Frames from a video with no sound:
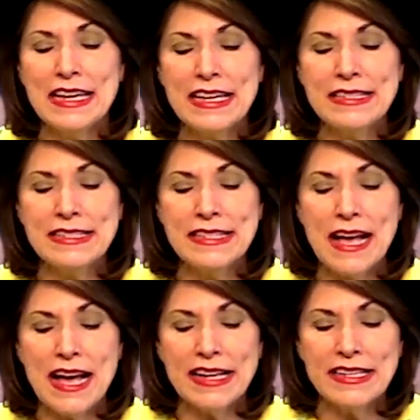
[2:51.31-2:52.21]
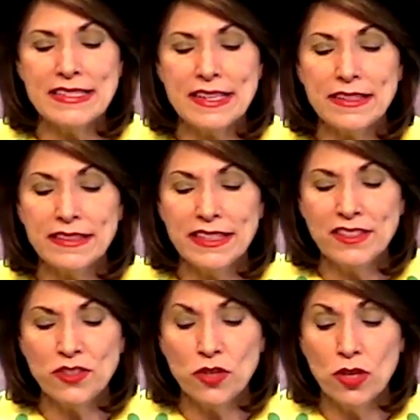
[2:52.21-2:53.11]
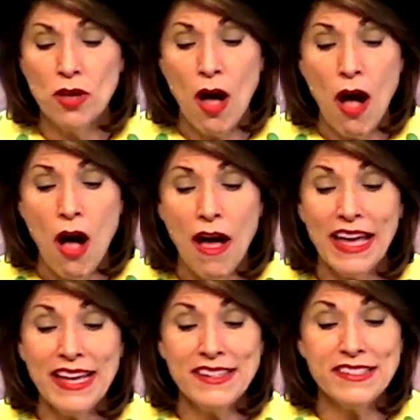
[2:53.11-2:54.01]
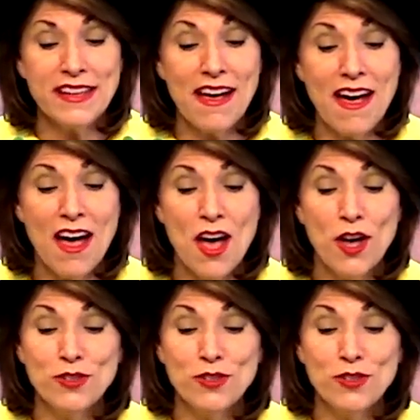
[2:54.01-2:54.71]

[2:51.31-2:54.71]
Inside is a little, it's a